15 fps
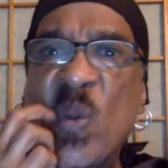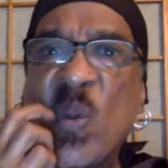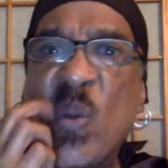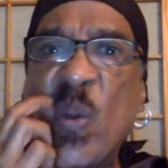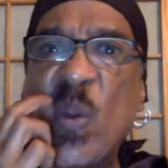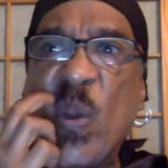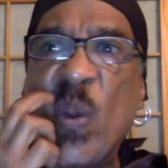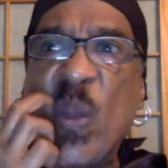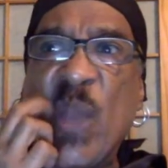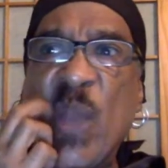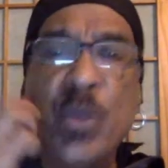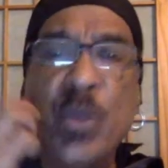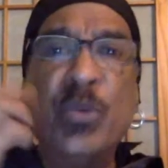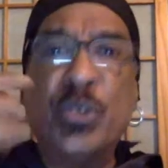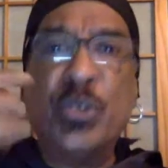and we were
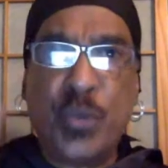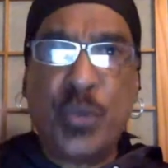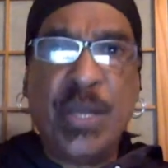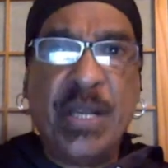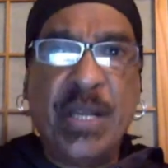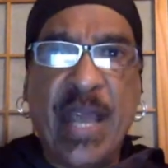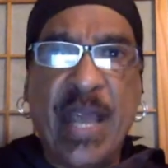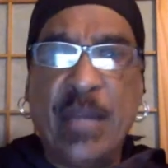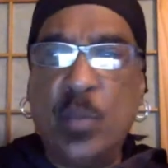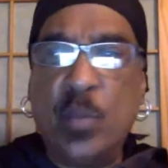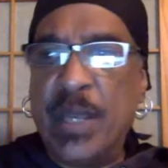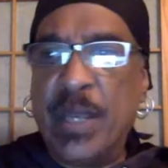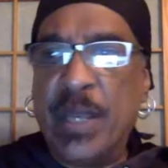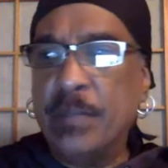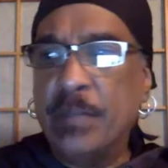treated that way,
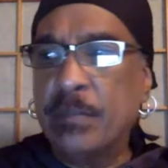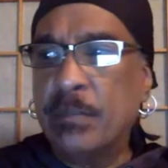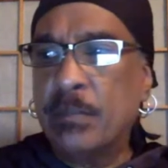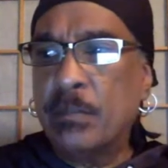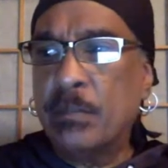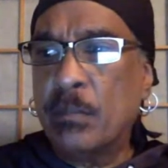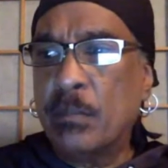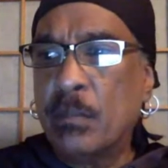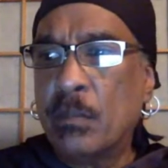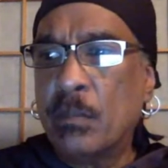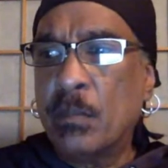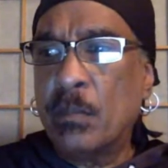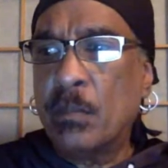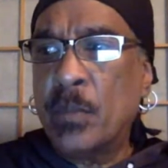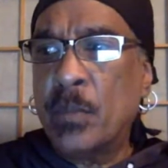
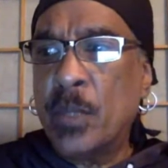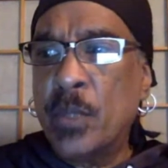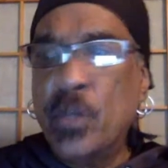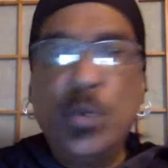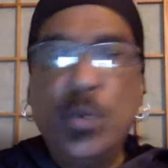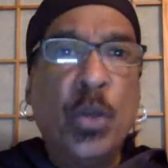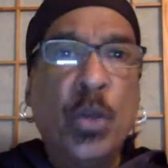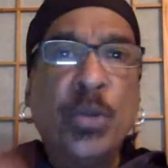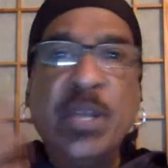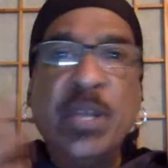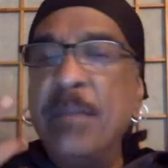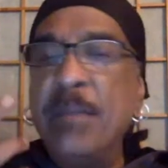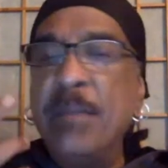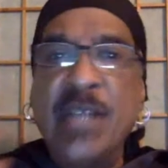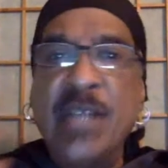you can only
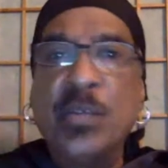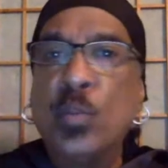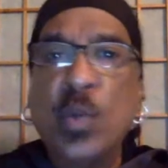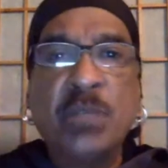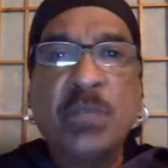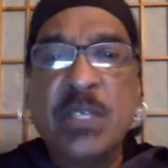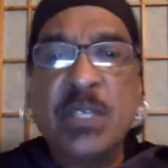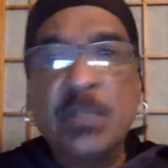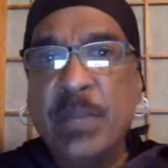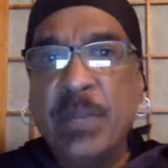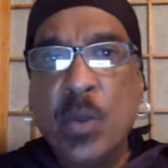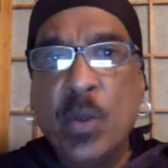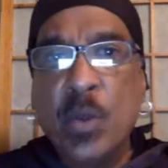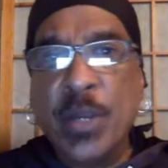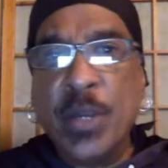imagine what must have been
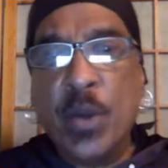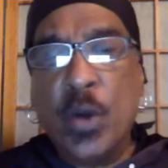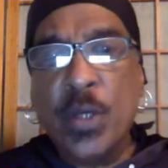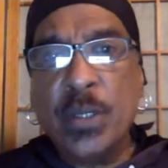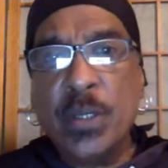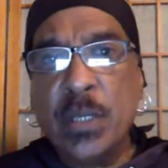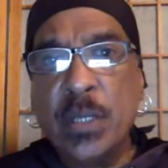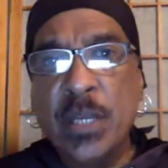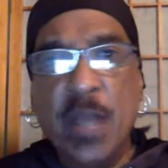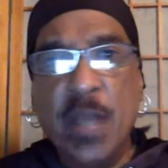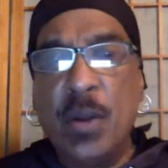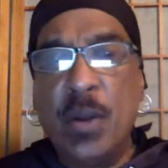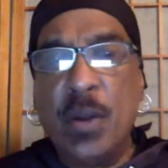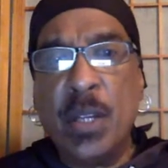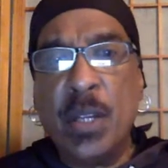going on in our
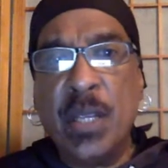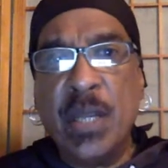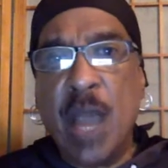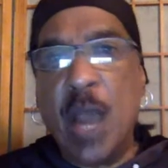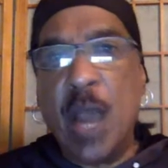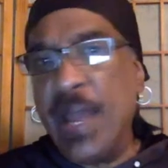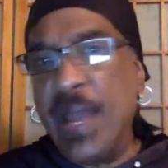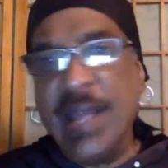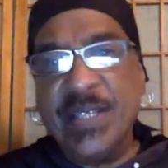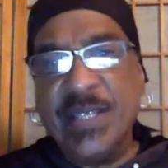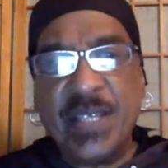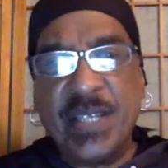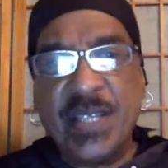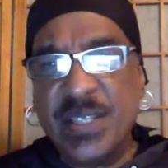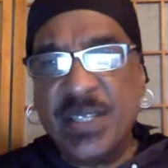
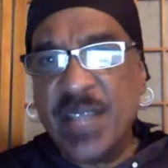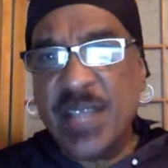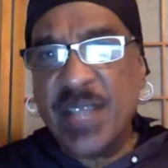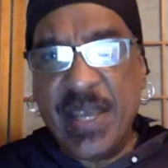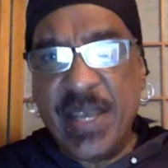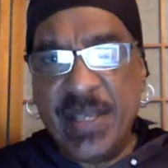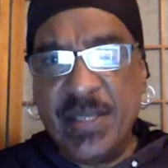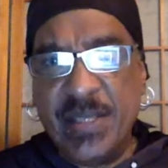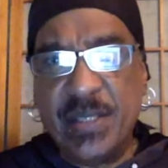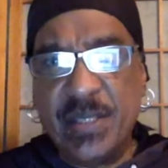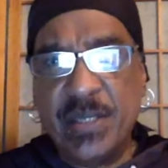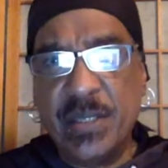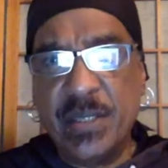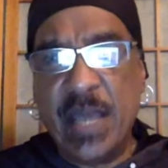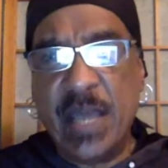ancestors' heads
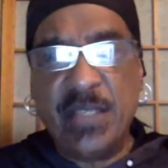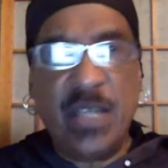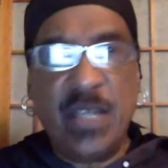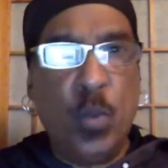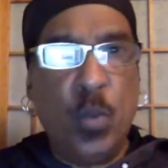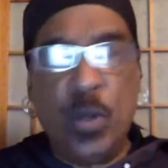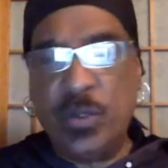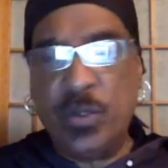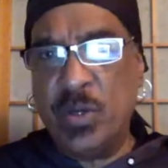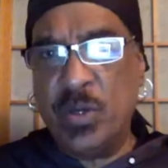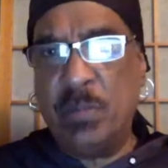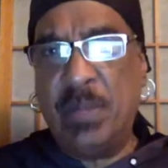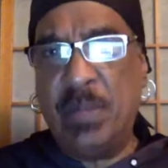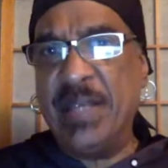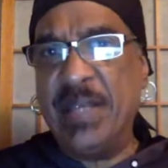as they worked on the
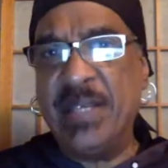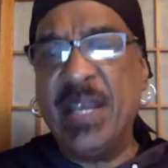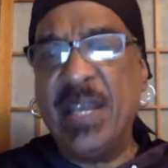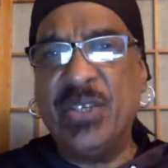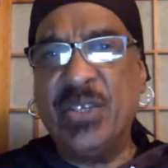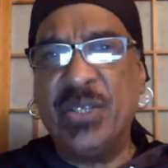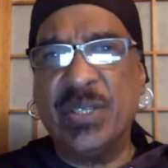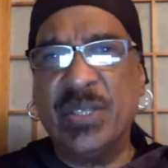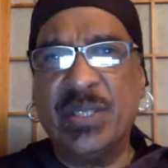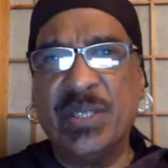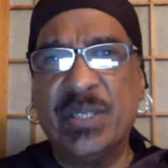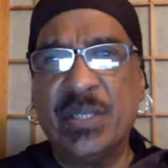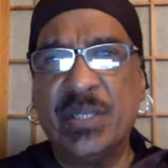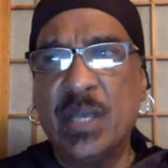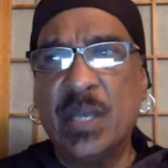plantations,
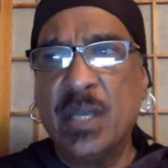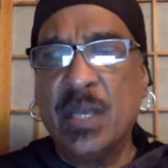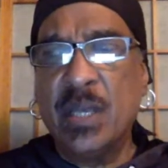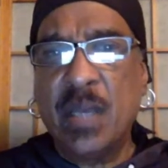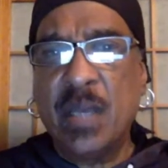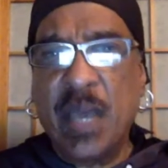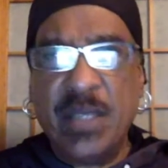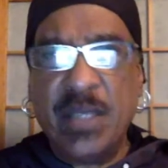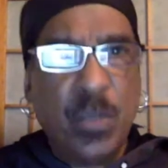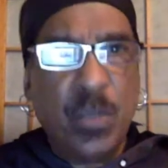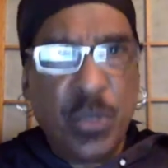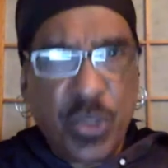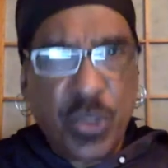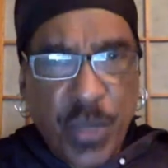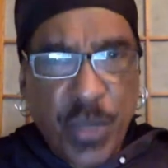as they were
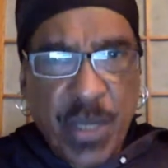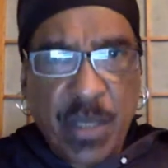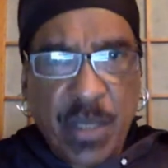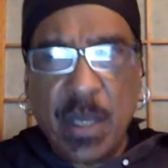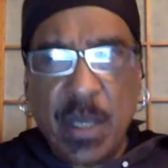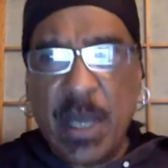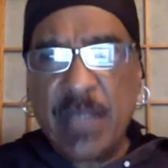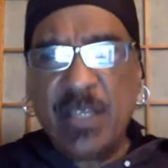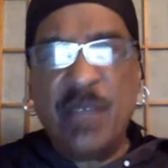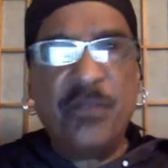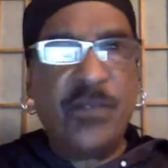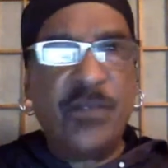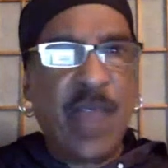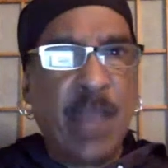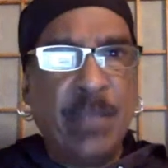treated, as their
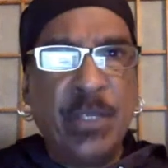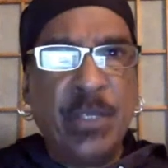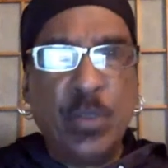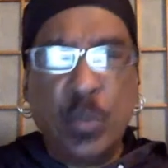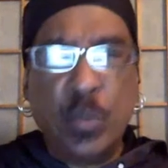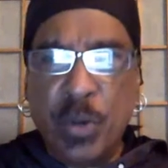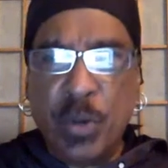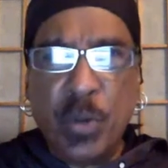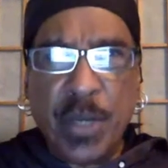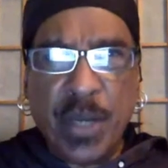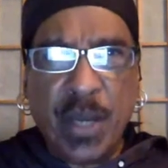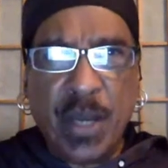families were broken up.